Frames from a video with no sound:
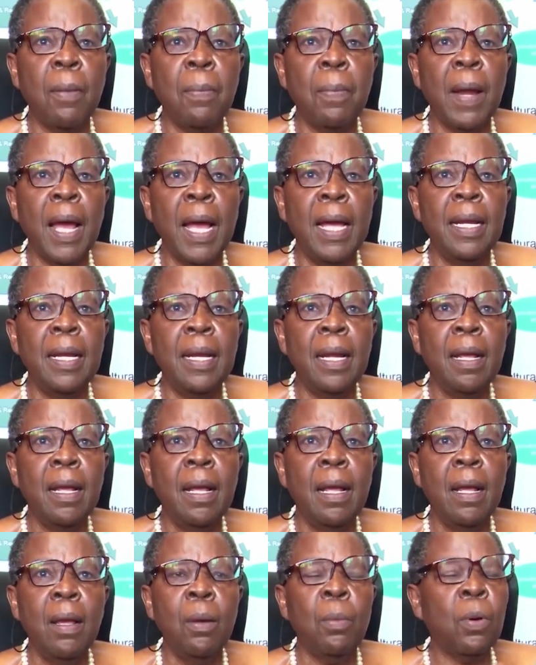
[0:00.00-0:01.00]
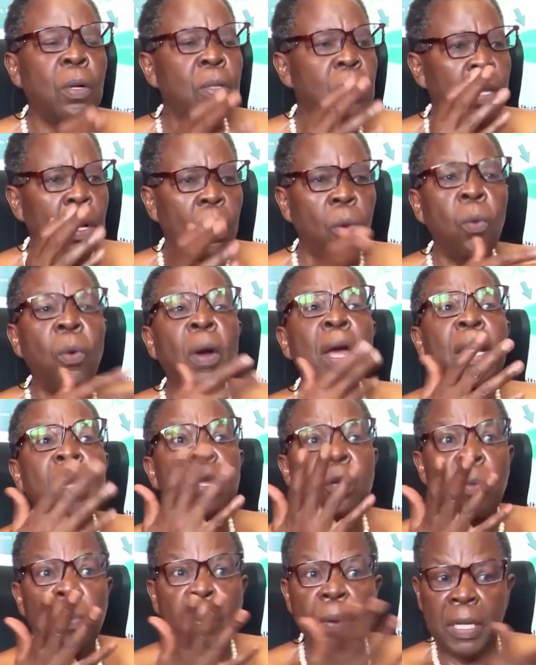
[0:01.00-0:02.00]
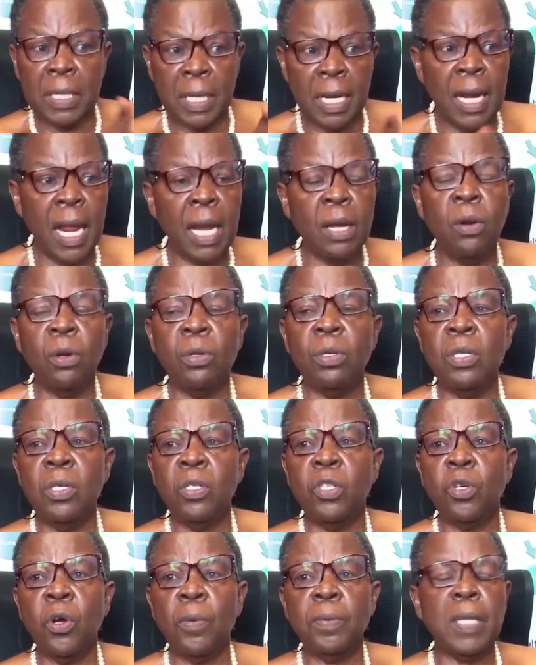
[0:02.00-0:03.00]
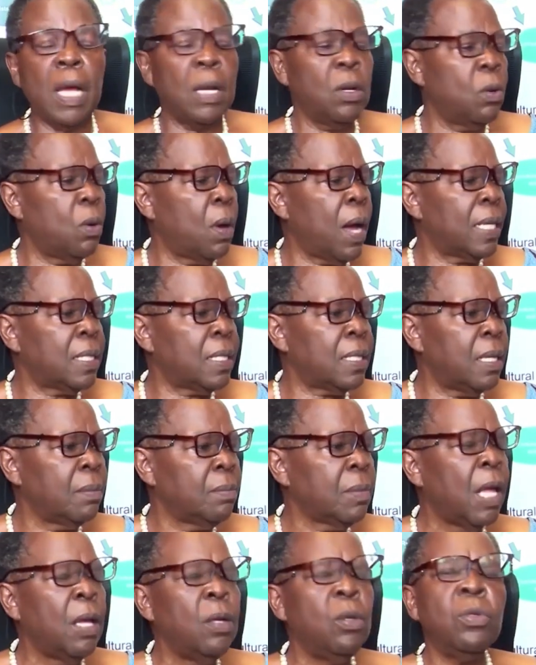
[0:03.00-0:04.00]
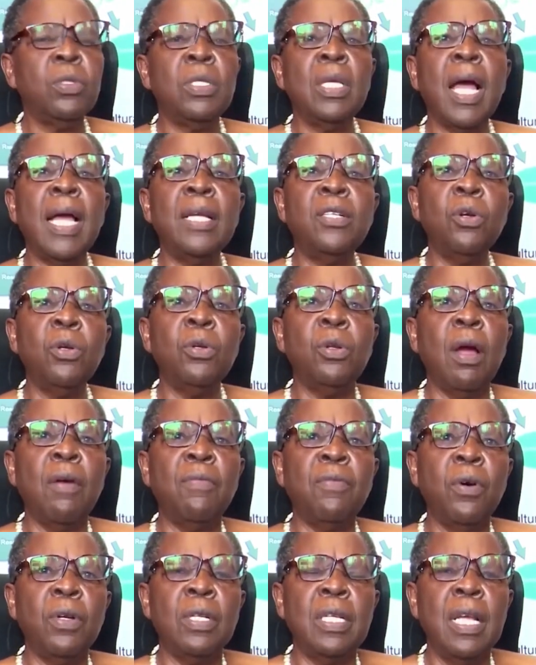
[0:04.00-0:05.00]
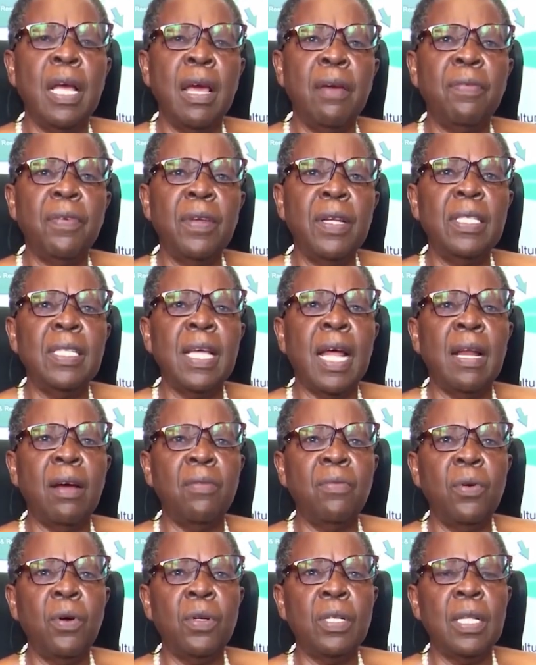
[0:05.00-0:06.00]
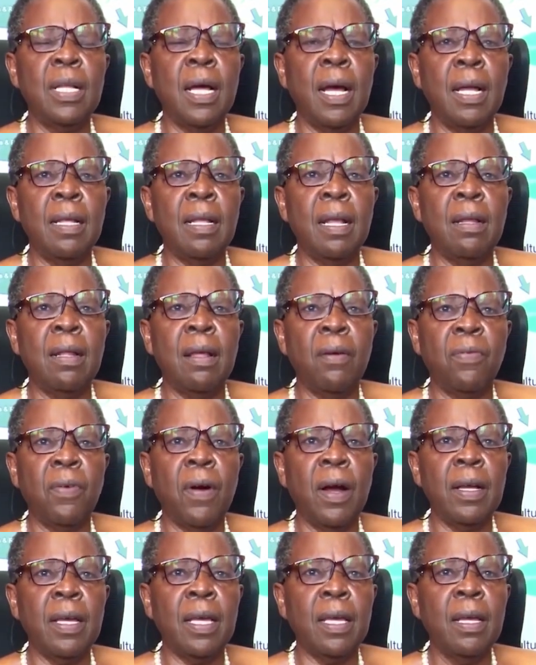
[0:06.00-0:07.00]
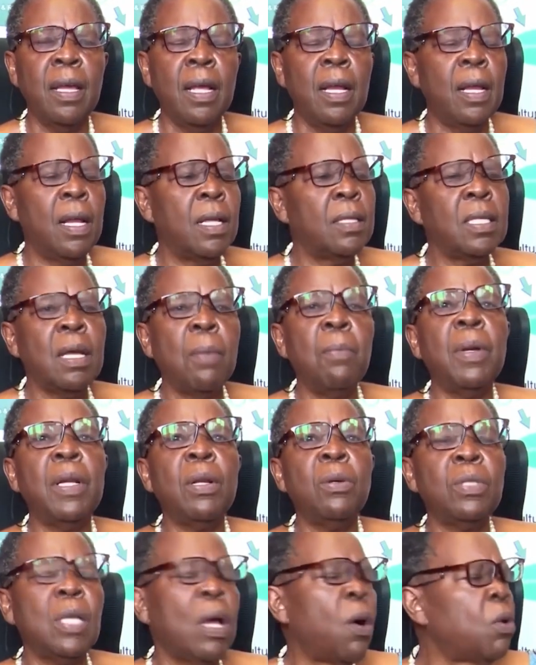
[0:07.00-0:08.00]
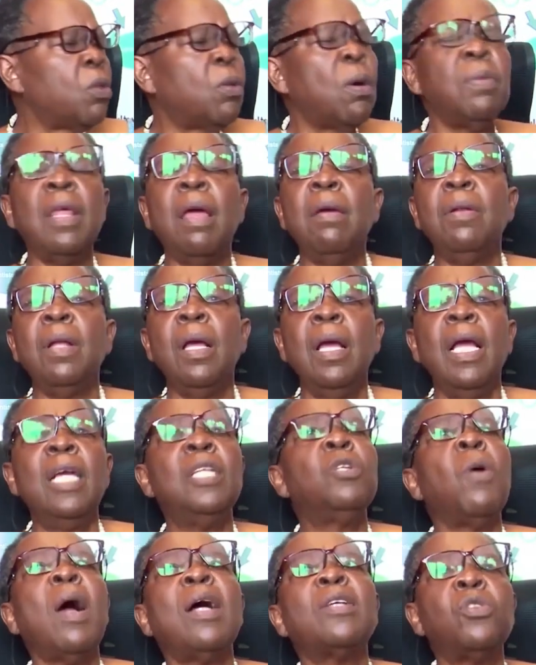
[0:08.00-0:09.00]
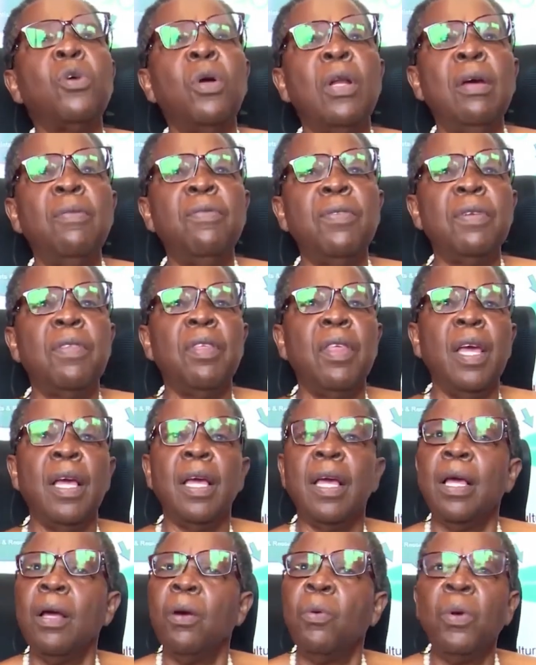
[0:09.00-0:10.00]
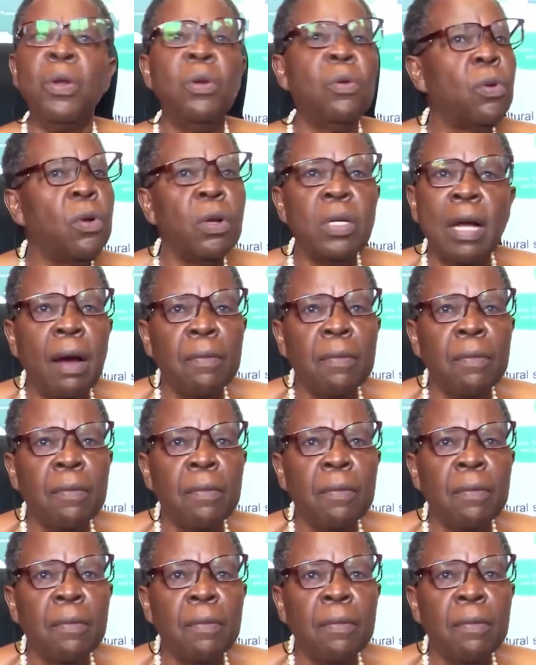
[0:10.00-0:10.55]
is applied. Because when you pretend and go to these shops and you ask, you see, I told you I've got the aphids and I've got the fungi. That somebody will say, oh, it works on everything. We do